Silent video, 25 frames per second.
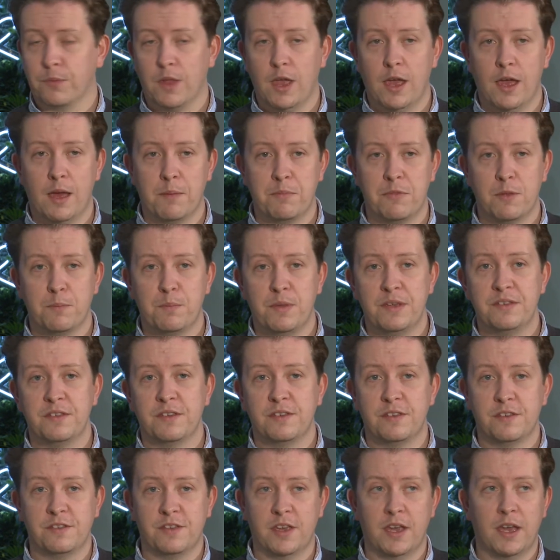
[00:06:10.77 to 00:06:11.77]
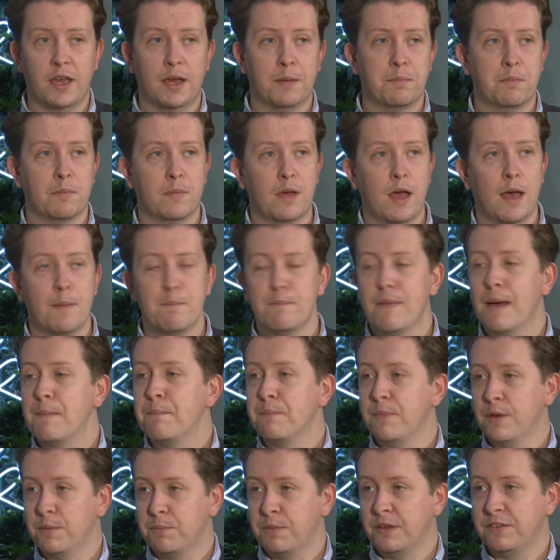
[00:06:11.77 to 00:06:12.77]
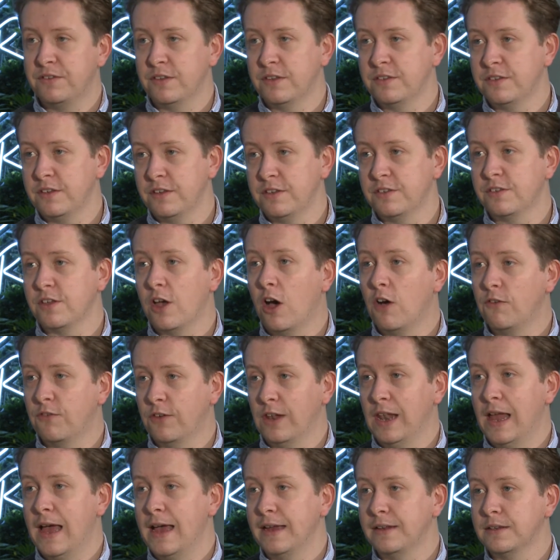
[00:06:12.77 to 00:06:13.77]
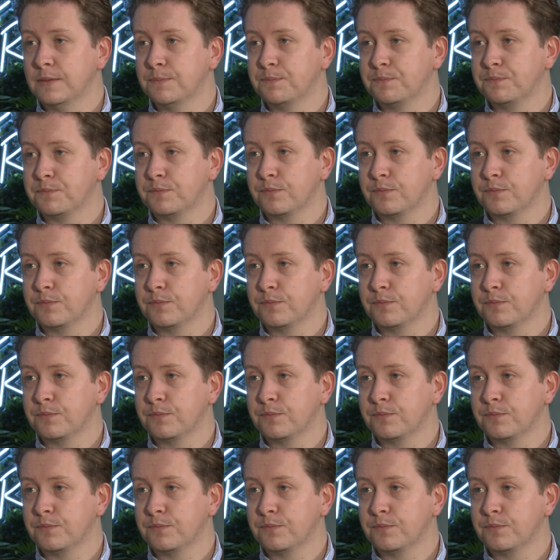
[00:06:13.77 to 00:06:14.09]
The businesses are member businesses of GLIDE,